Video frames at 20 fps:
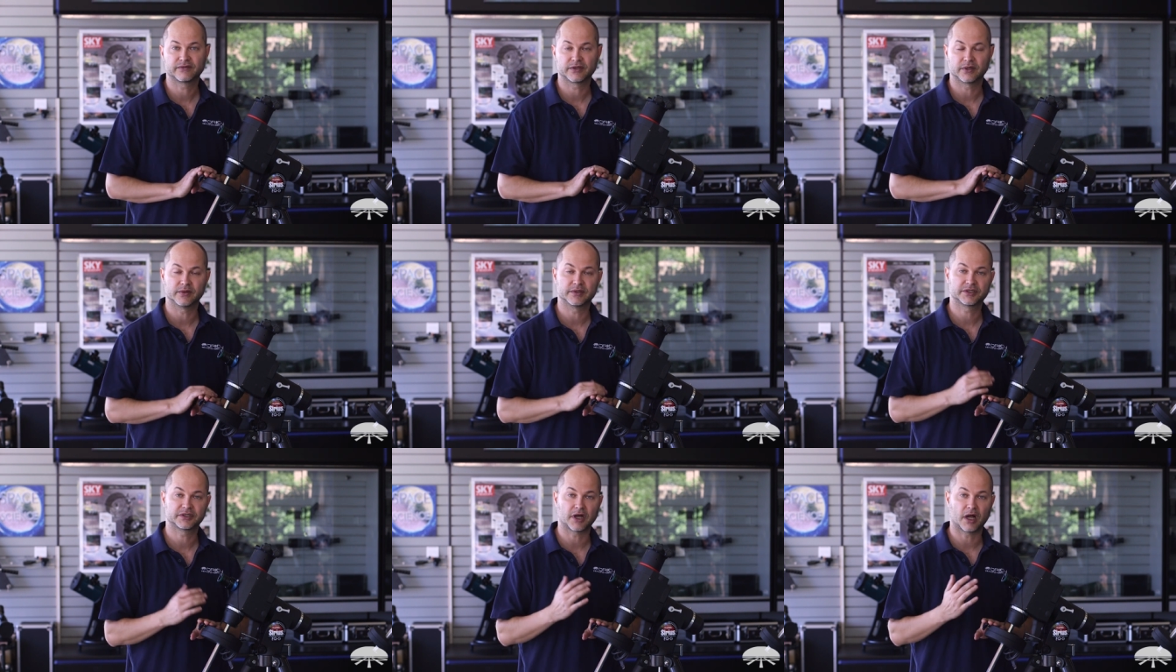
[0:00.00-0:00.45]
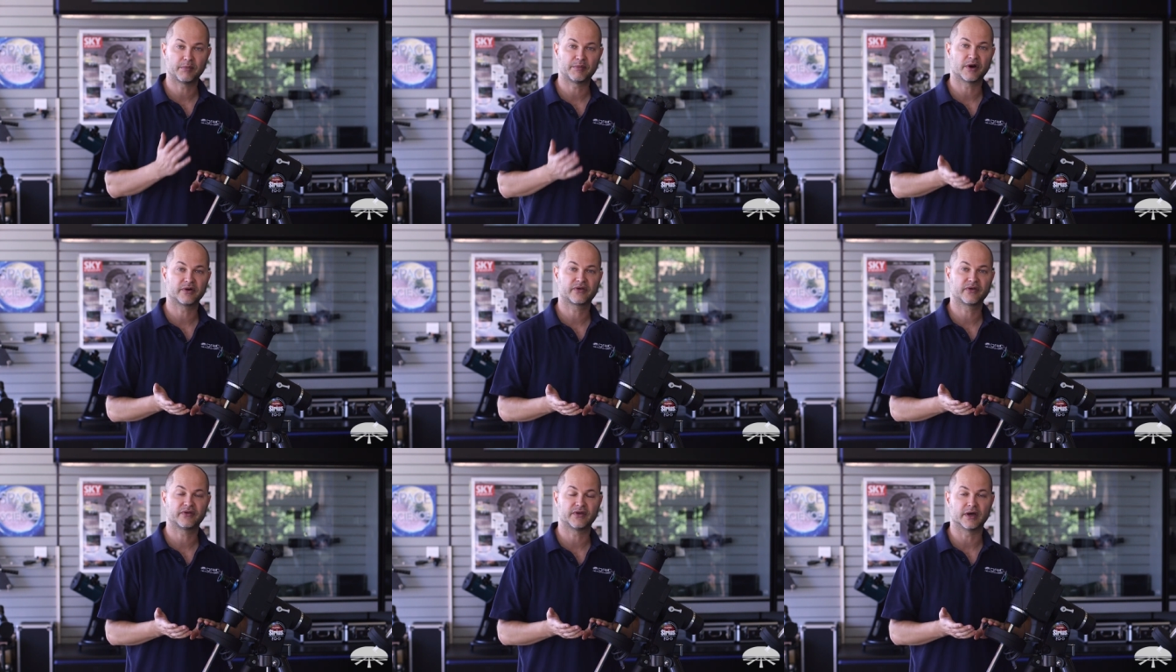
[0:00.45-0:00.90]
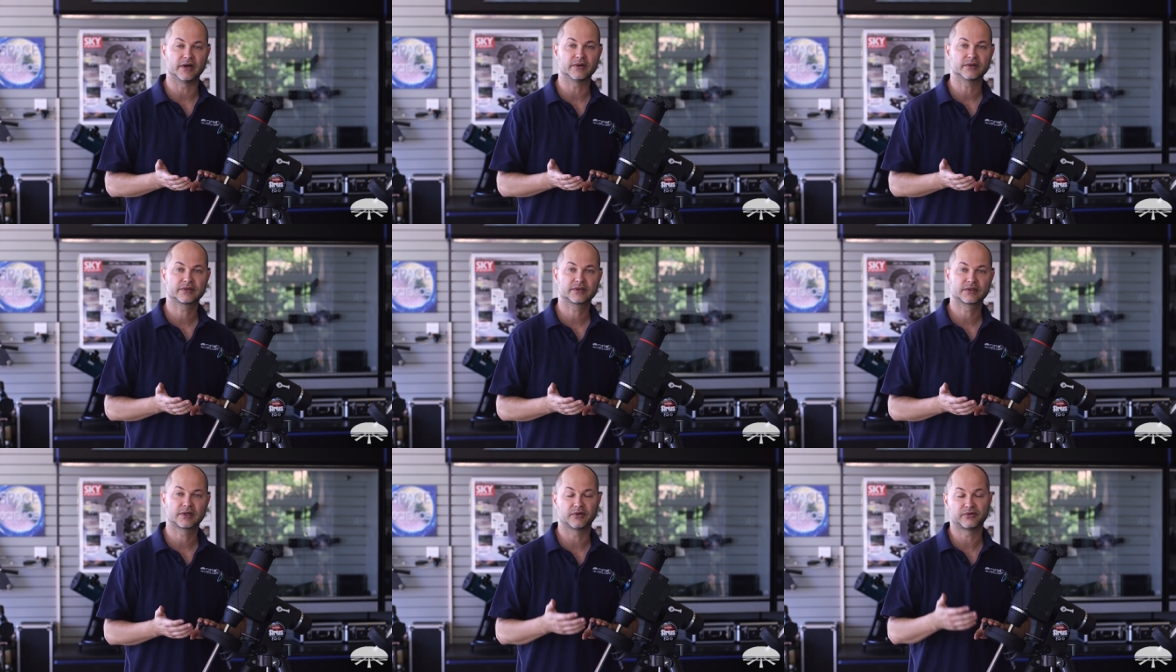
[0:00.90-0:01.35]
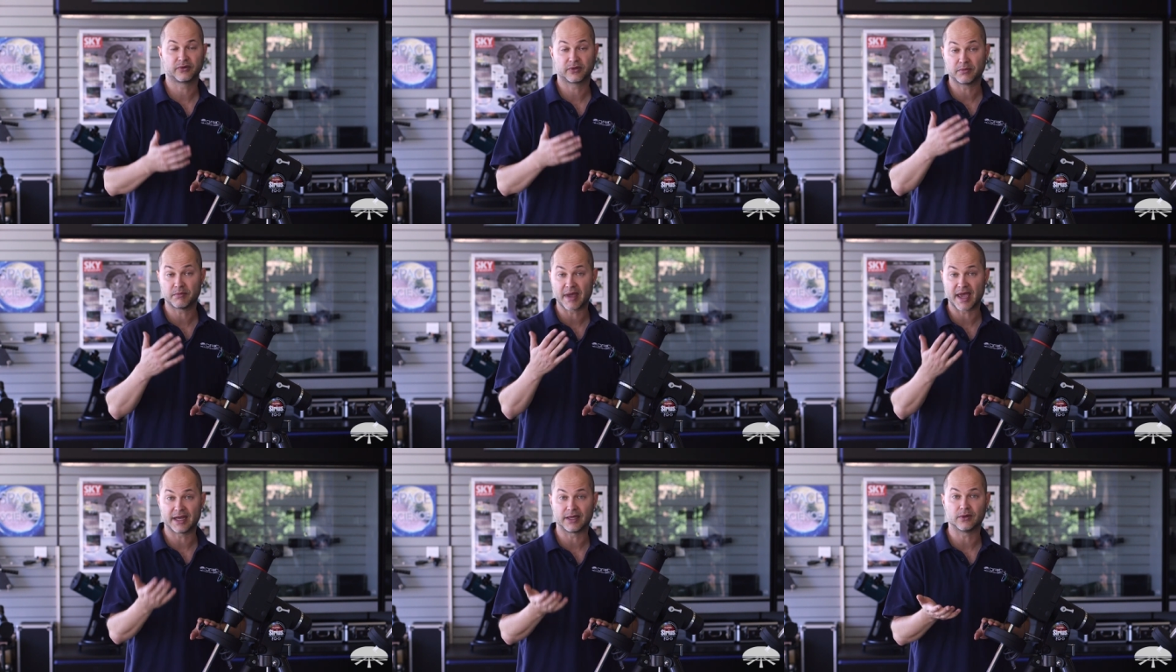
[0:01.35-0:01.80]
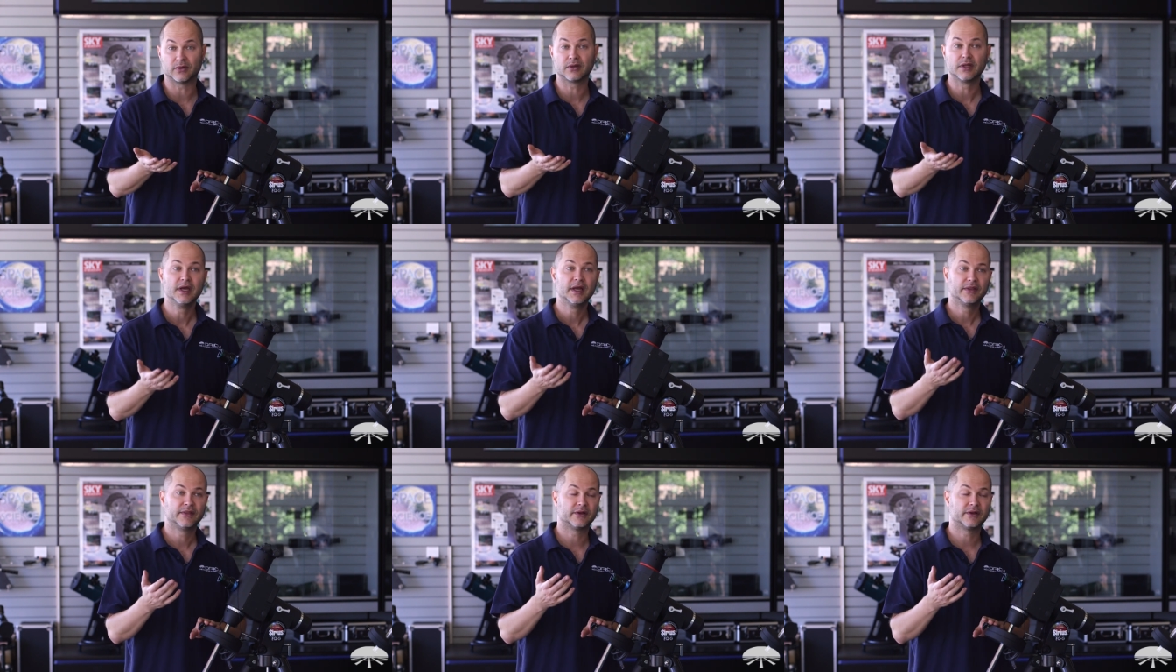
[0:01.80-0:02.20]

So install both of those, go through the manual.